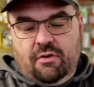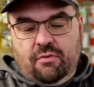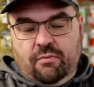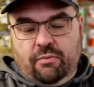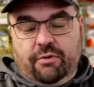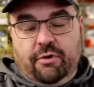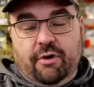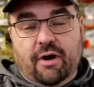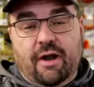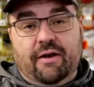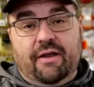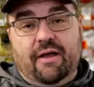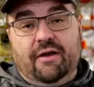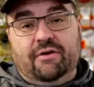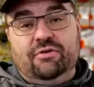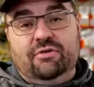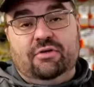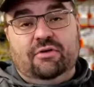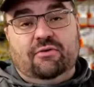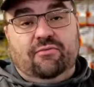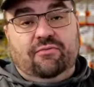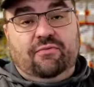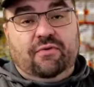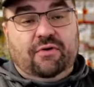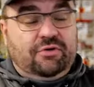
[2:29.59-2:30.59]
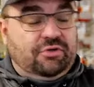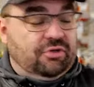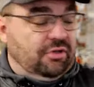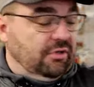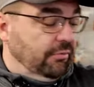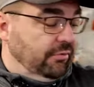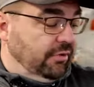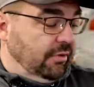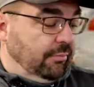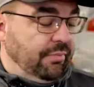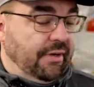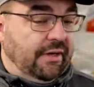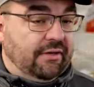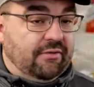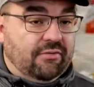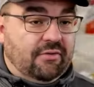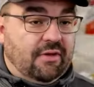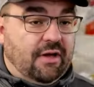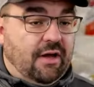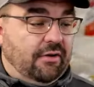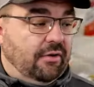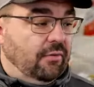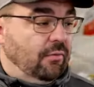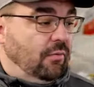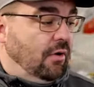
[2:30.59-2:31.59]
when you're not actually fishing, when the bait's
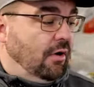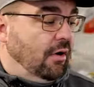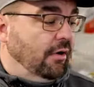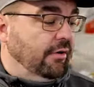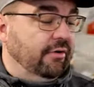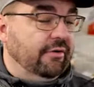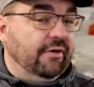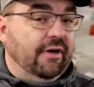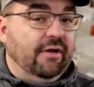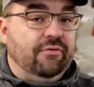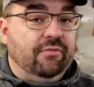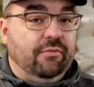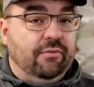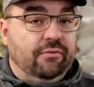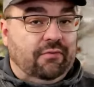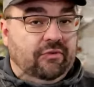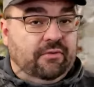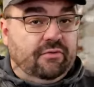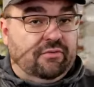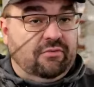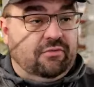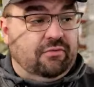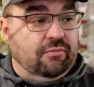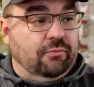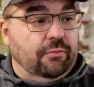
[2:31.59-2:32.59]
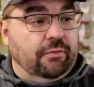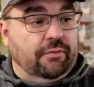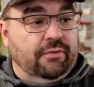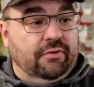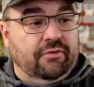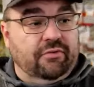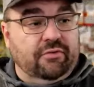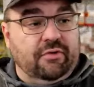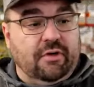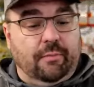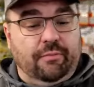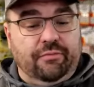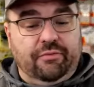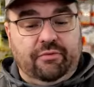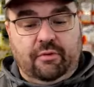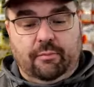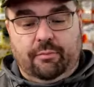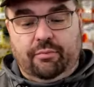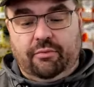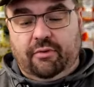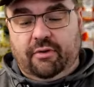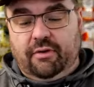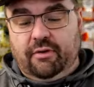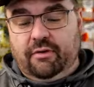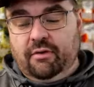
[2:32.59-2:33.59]
not in the water, that's what this, when this comes into
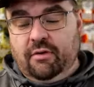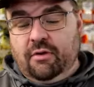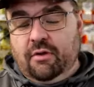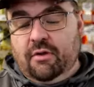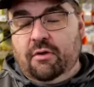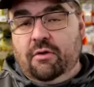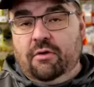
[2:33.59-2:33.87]
play.